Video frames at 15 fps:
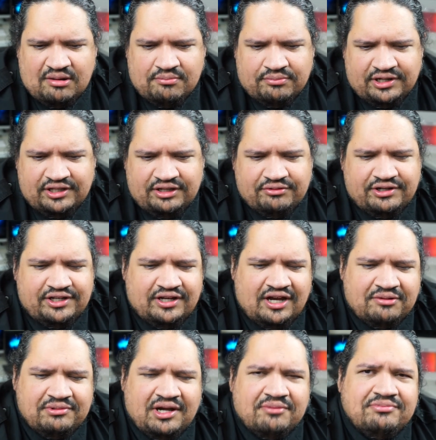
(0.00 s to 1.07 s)
But anyway,
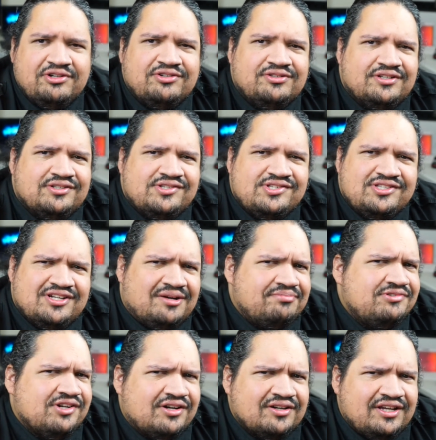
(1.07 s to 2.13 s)
I'm gonna stop
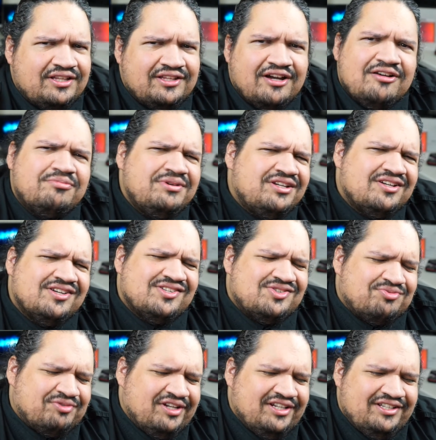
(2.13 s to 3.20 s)
talking now,
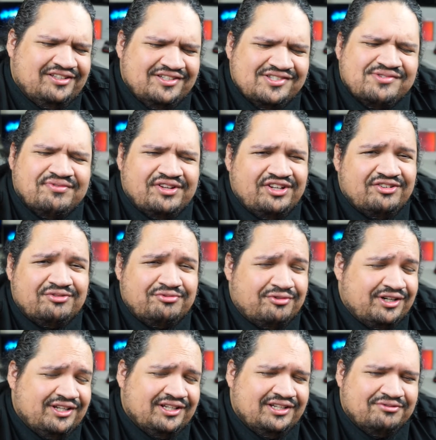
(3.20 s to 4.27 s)
because really this video
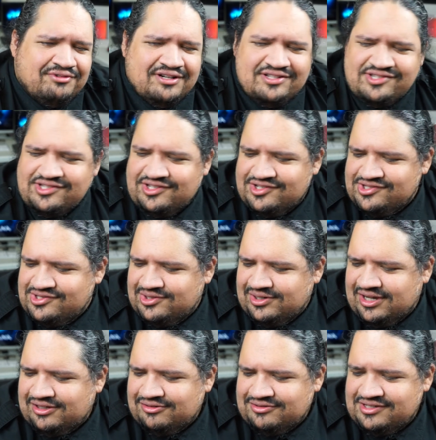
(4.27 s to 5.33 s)
really was just to
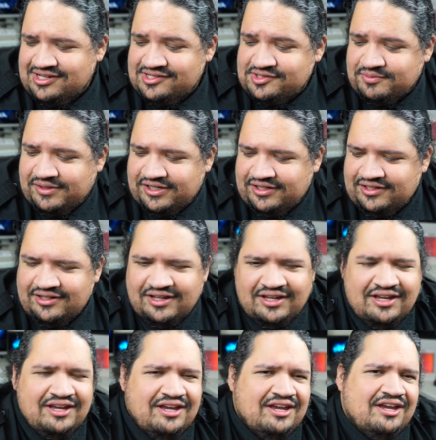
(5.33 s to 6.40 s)
kind of test
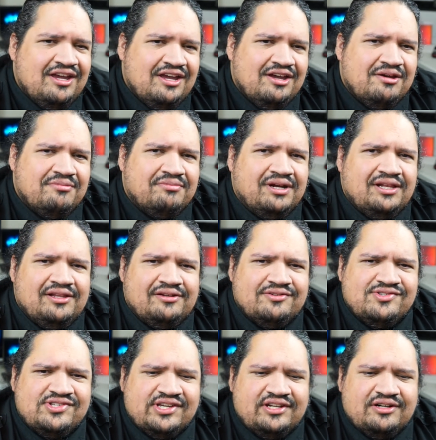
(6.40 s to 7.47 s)
my little
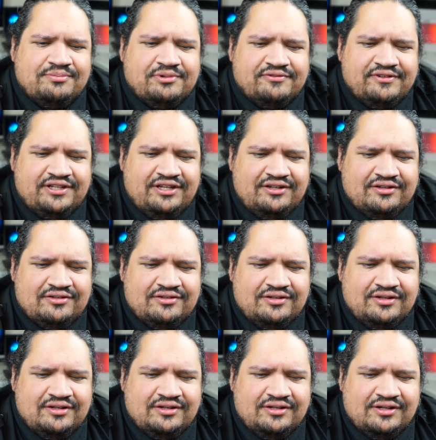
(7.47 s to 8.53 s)
setup over here.
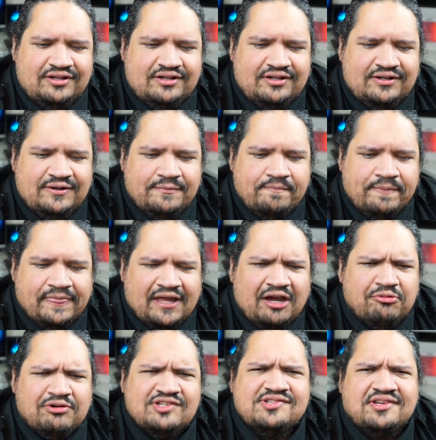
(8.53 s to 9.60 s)
I
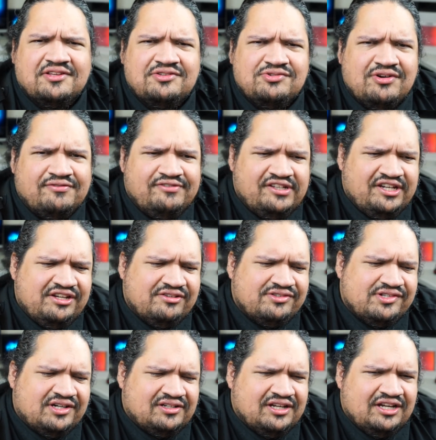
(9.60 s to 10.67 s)
was gonna do a video
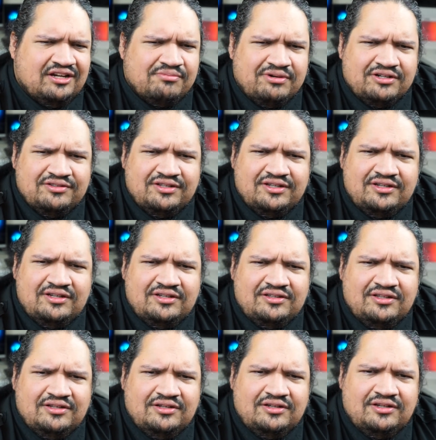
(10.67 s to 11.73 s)
talking about
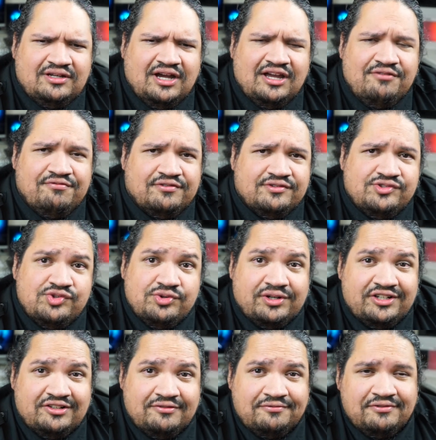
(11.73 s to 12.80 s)
the iPhone
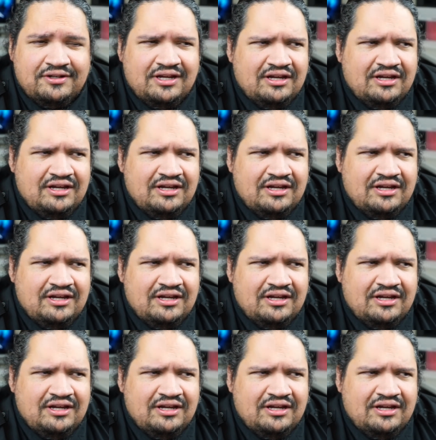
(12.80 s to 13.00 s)
12,